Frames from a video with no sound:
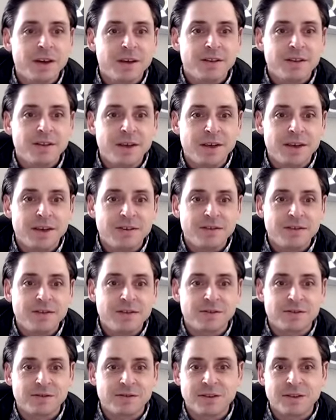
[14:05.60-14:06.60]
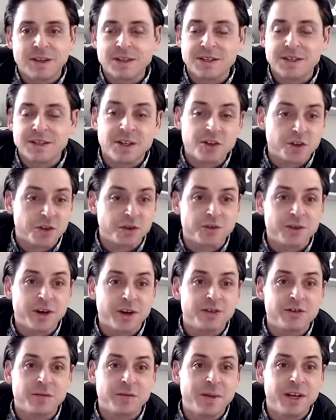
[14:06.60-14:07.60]
This digital
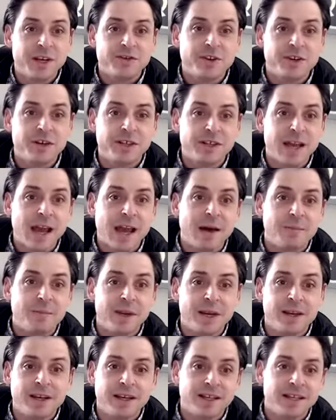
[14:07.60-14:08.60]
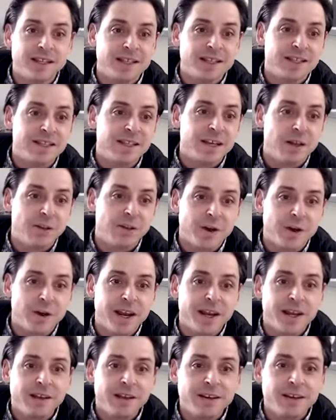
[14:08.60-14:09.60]
transformation is happening and it's
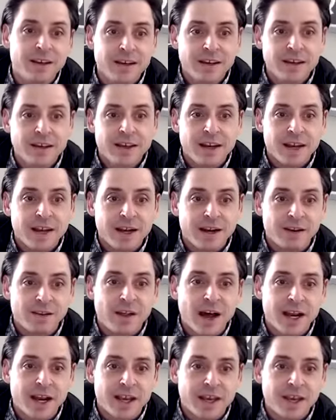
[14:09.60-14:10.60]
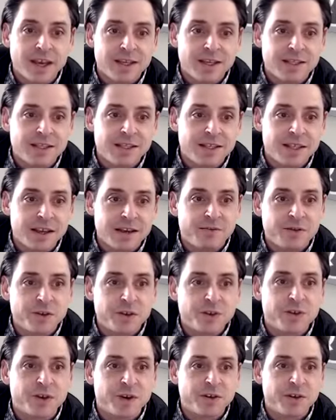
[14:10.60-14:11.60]
accelerating. And in a lot of cases, the
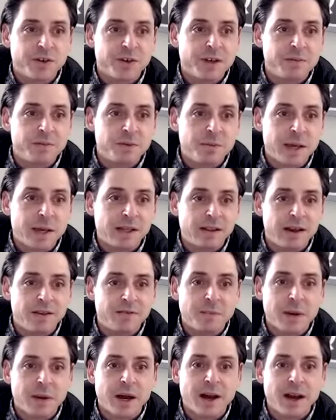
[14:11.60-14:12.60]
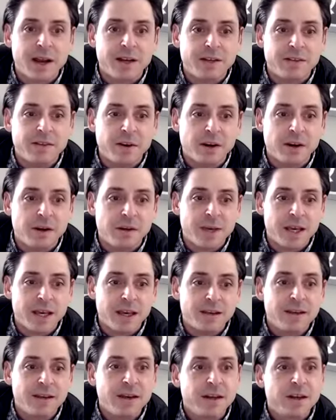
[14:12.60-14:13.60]
infrastructure team's being left behind, and they're going to
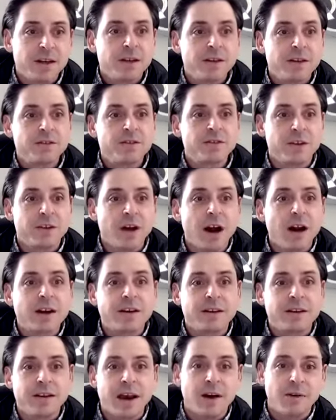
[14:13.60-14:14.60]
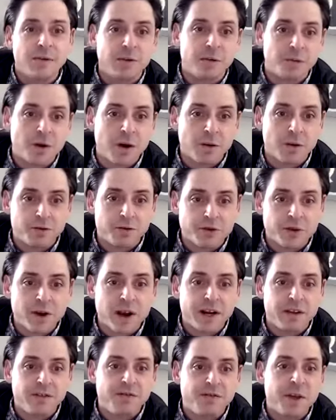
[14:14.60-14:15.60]
be stuck down the road
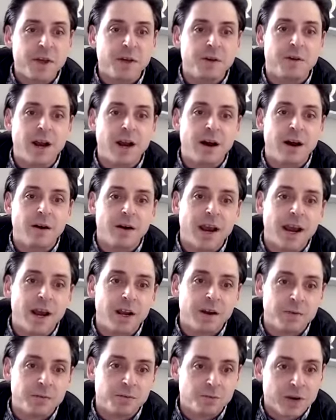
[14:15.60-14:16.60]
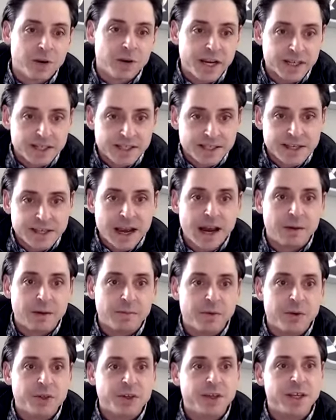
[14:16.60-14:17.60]
trying to figure out how to
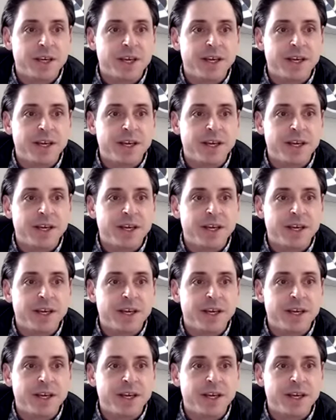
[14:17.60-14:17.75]
reestablish the